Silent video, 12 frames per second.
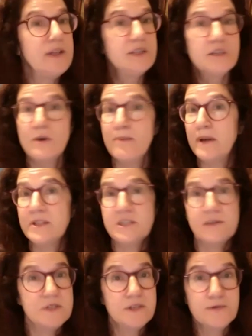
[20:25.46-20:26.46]
to a bunch
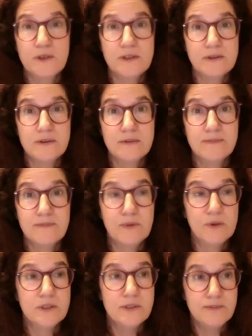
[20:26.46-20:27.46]
of different
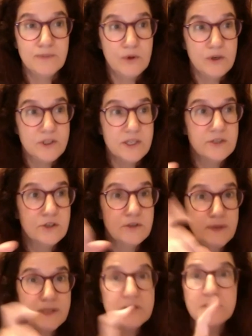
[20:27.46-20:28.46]
bulletin boards and
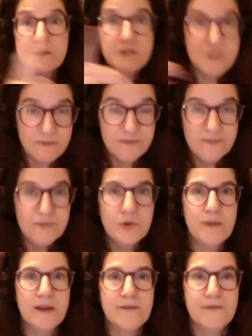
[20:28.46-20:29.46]
took pictures
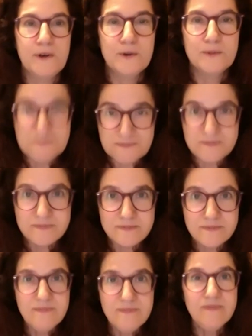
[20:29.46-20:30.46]
with my phone.
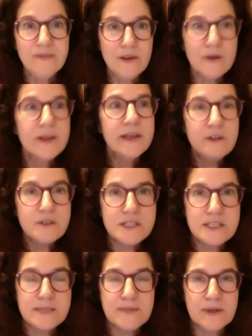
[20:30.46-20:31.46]
Like, here's
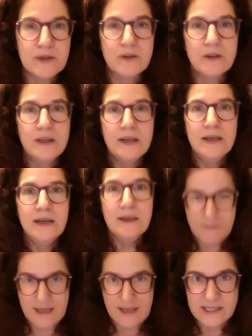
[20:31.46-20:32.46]
the typical
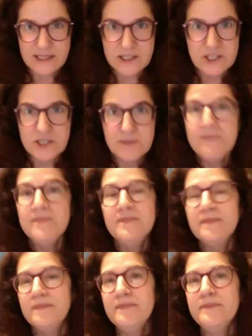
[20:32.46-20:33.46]
message.
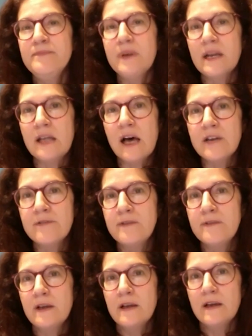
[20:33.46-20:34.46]
But a
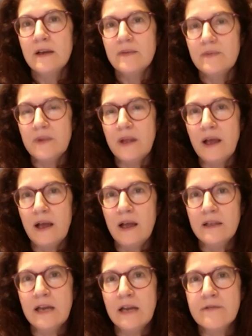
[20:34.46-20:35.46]

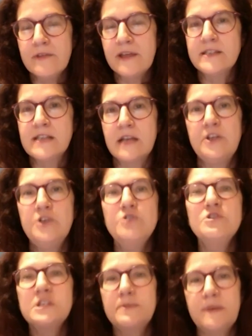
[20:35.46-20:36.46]
lot of things that
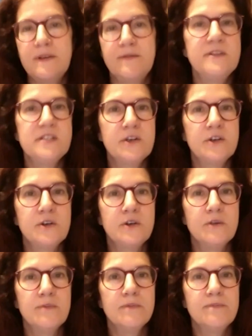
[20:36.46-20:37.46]
used to be
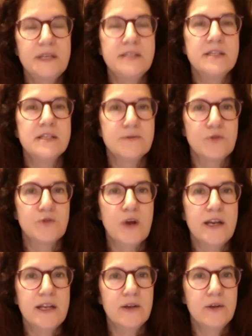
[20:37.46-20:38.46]
physical pieces of
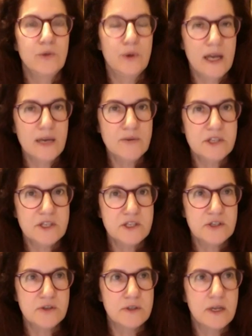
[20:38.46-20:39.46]
writing when I was a
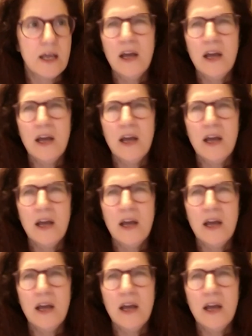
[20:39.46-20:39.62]
student,